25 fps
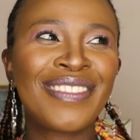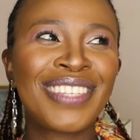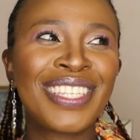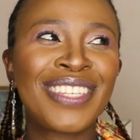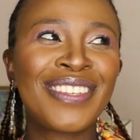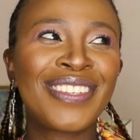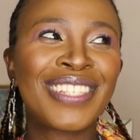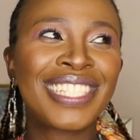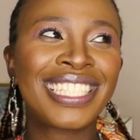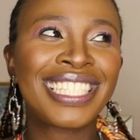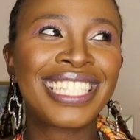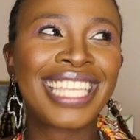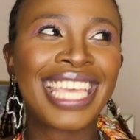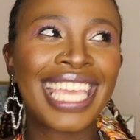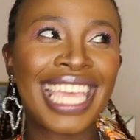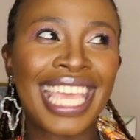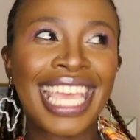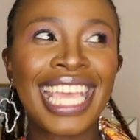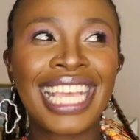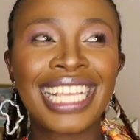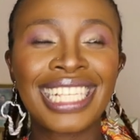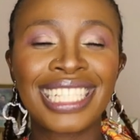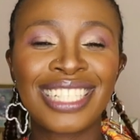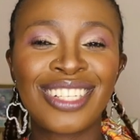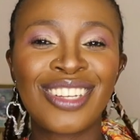He was an
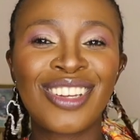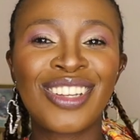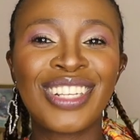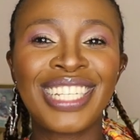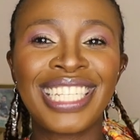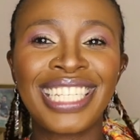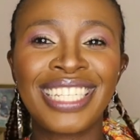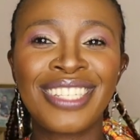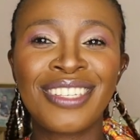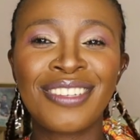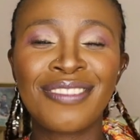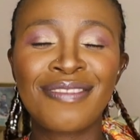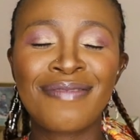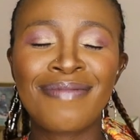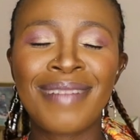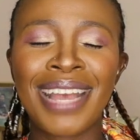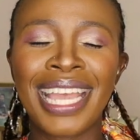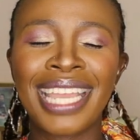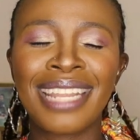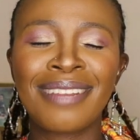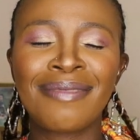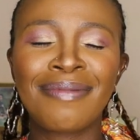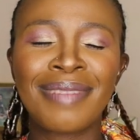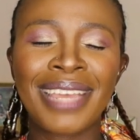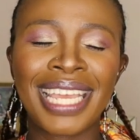ex-colleague of
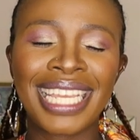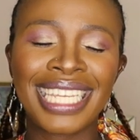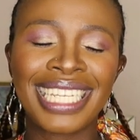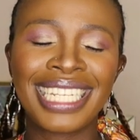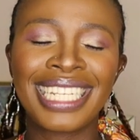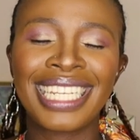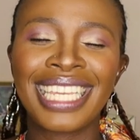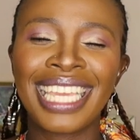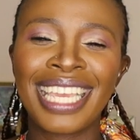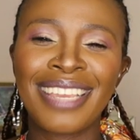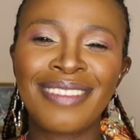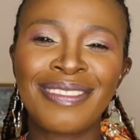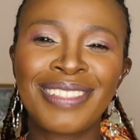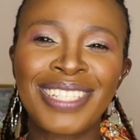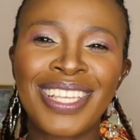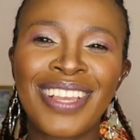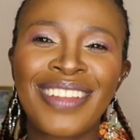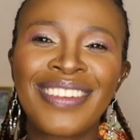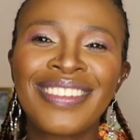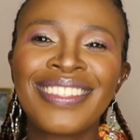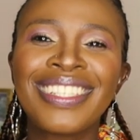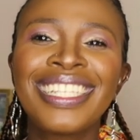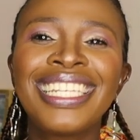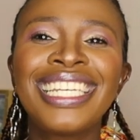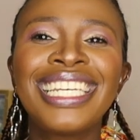mine back in Cape
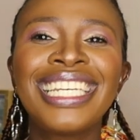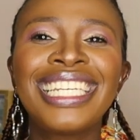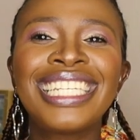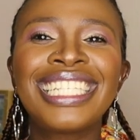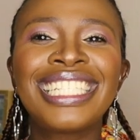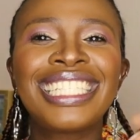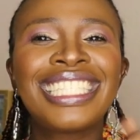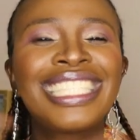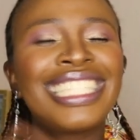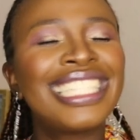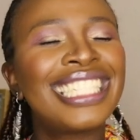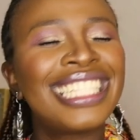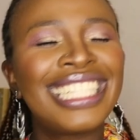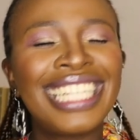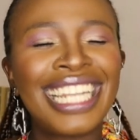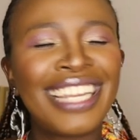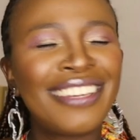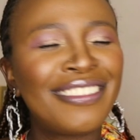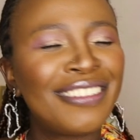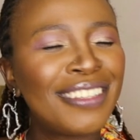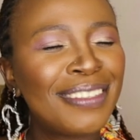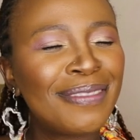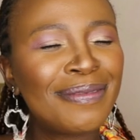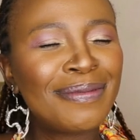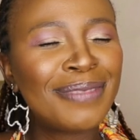Town. Still
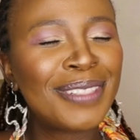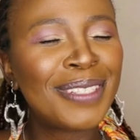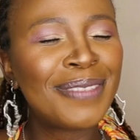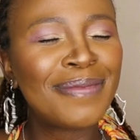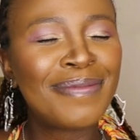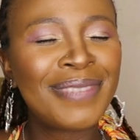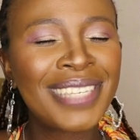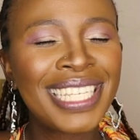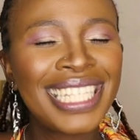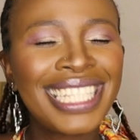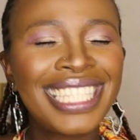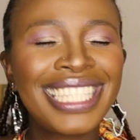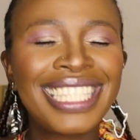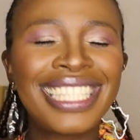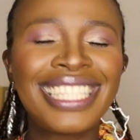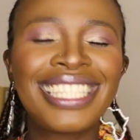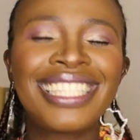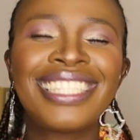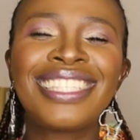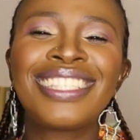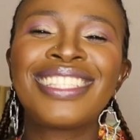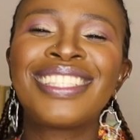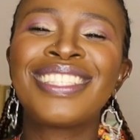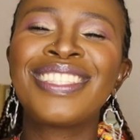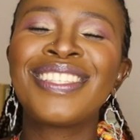love him to
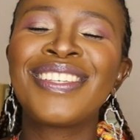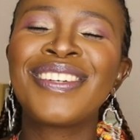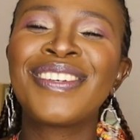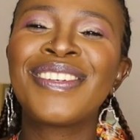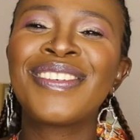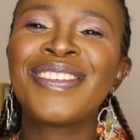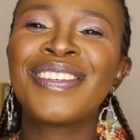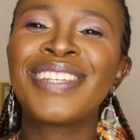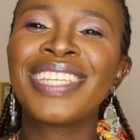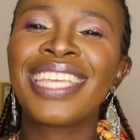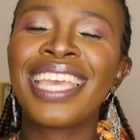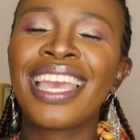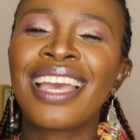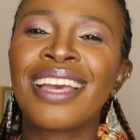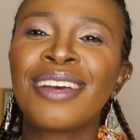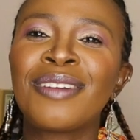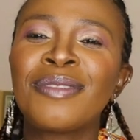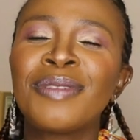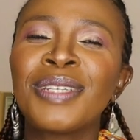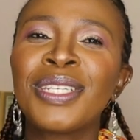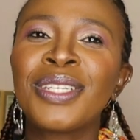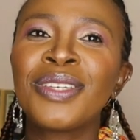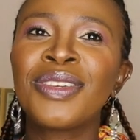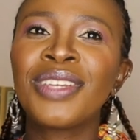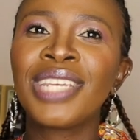bits. So yeah,
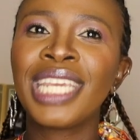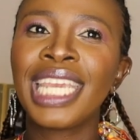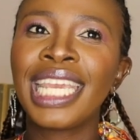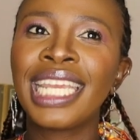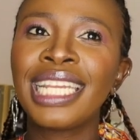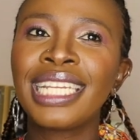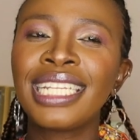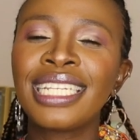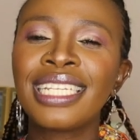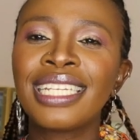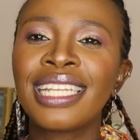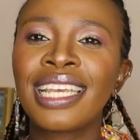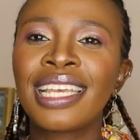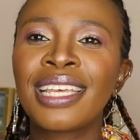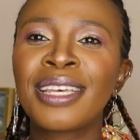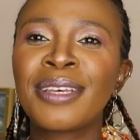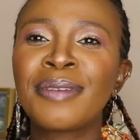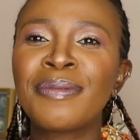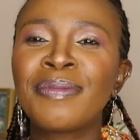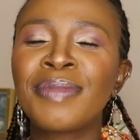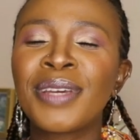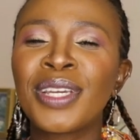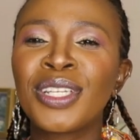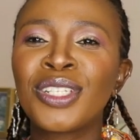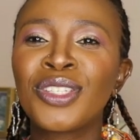we created
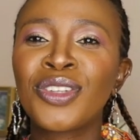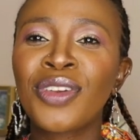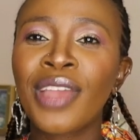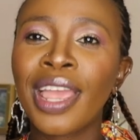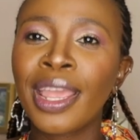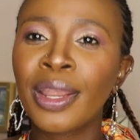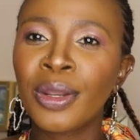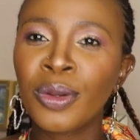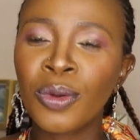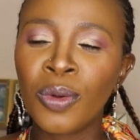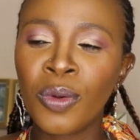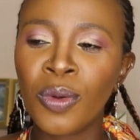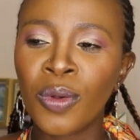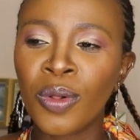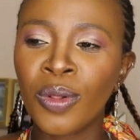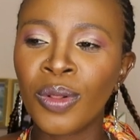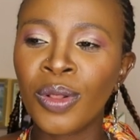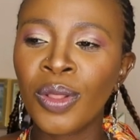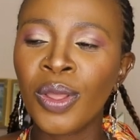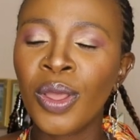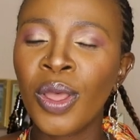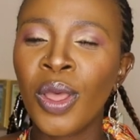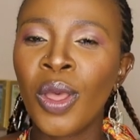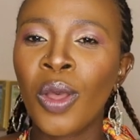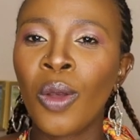a try and
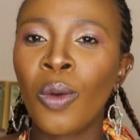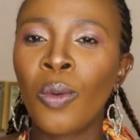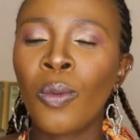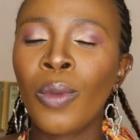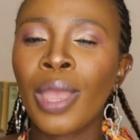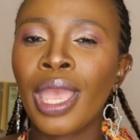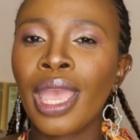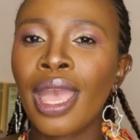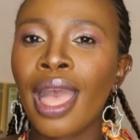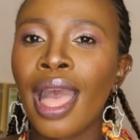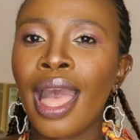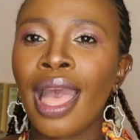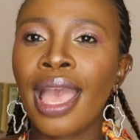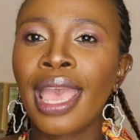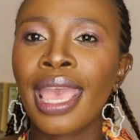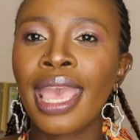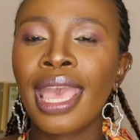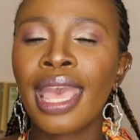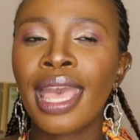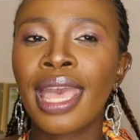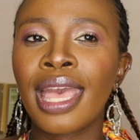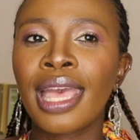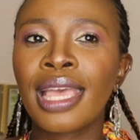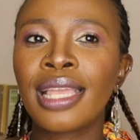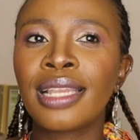haul where I
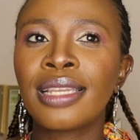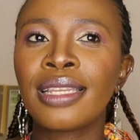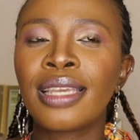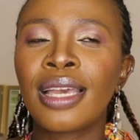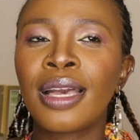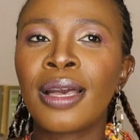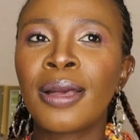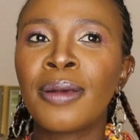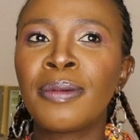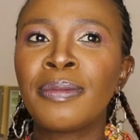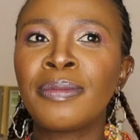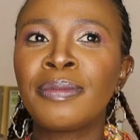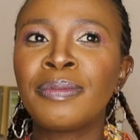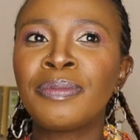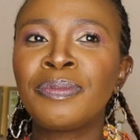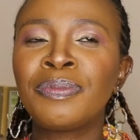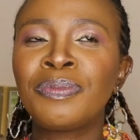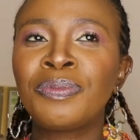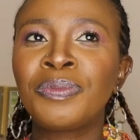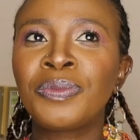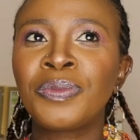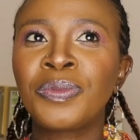had a